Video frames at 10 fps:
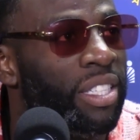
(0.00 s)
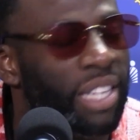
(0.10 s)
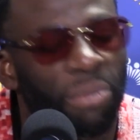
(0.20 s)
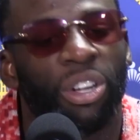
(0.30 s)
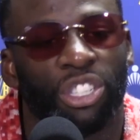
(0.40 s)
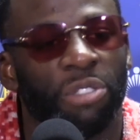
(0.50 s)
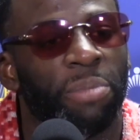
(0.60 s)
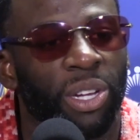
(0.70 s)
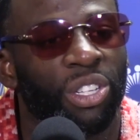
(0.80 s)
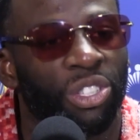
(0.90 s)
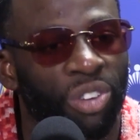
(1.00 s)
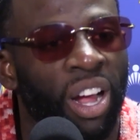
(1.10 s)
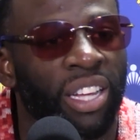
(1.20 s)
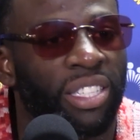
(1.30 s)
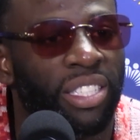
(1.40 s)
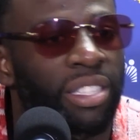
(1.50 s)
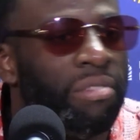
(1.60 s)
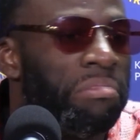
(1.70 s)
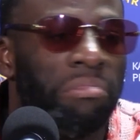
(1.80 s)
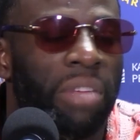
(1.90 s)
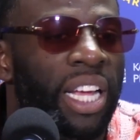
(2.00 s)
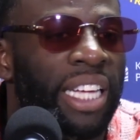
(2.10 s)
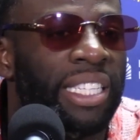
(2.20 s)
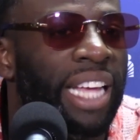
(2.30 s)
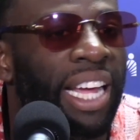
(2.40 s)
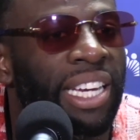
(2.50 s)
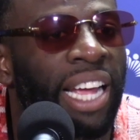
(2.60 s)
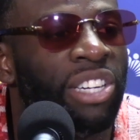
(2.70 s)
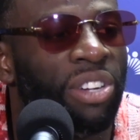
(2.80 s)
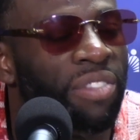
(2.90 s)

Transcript: Then once you build the trust, it's second nature.